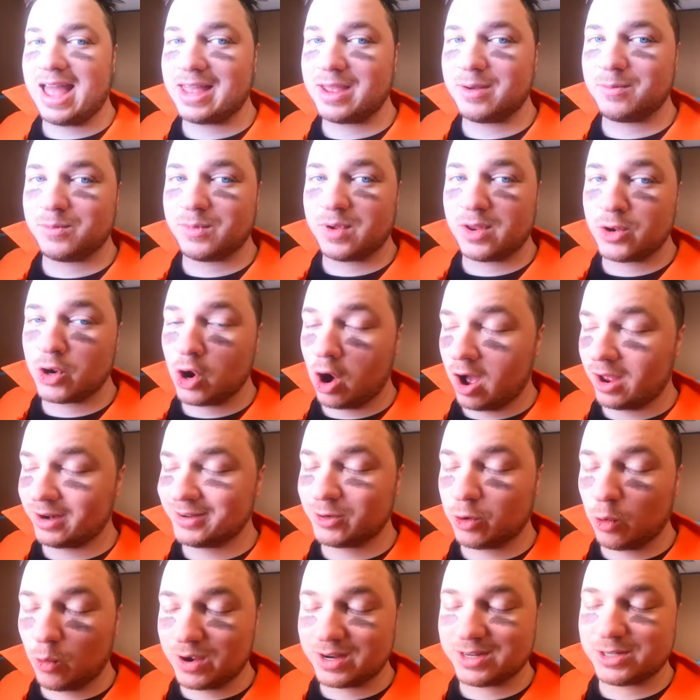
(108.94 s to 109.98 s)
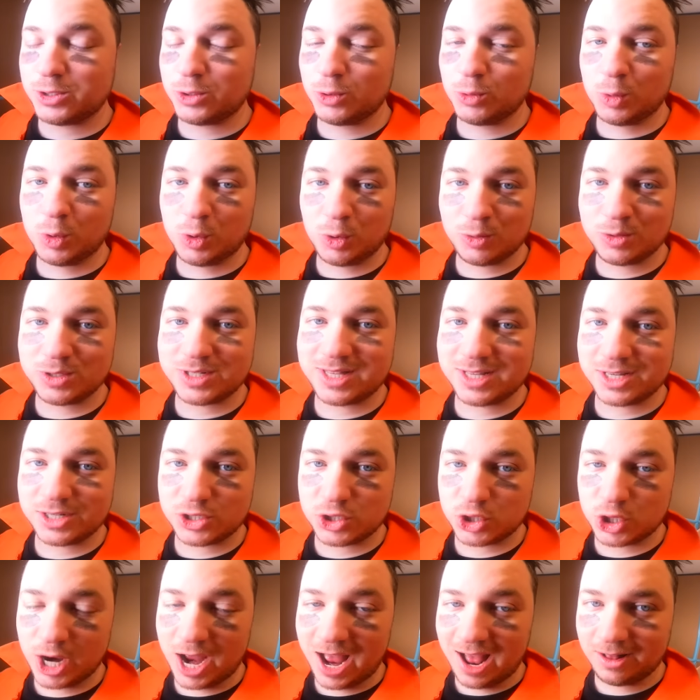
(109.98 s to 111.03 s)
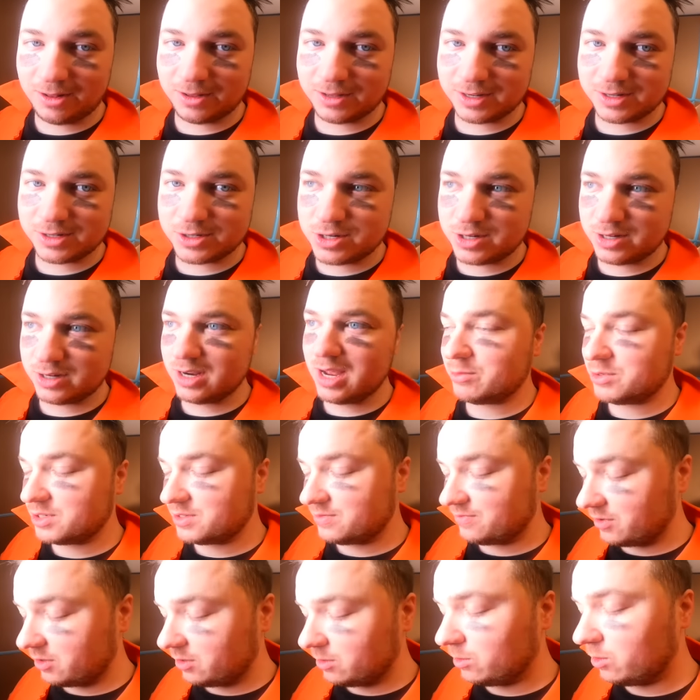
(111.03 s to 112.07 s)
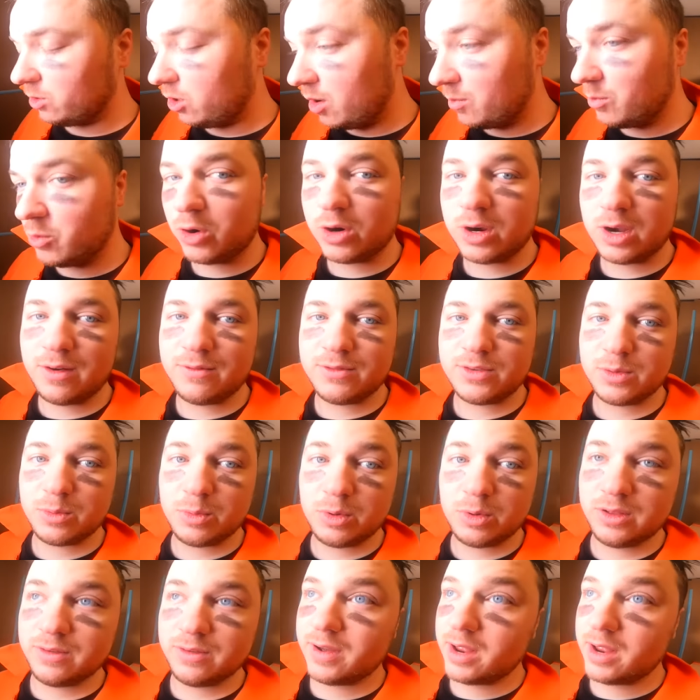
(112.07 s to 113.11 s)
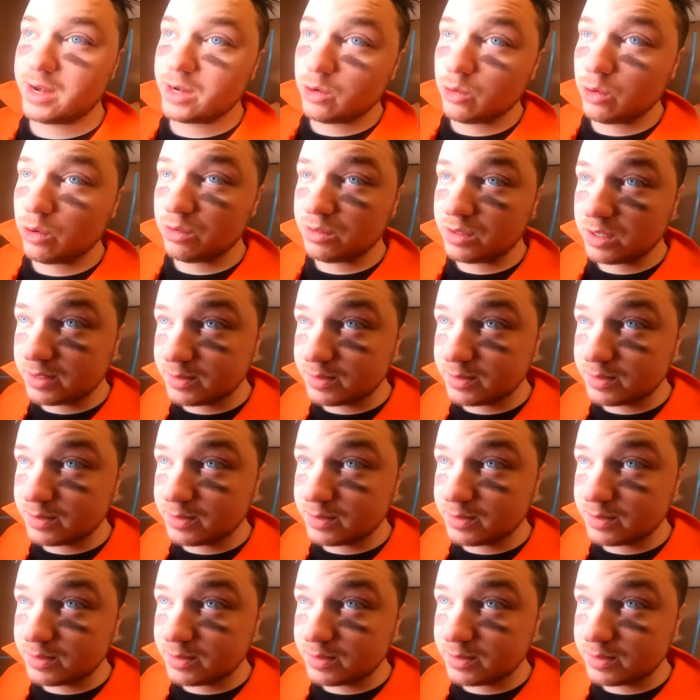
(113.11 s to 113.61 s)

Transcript: I am not going to lose this challenge. I would just feel a lot more comfortable if I knew who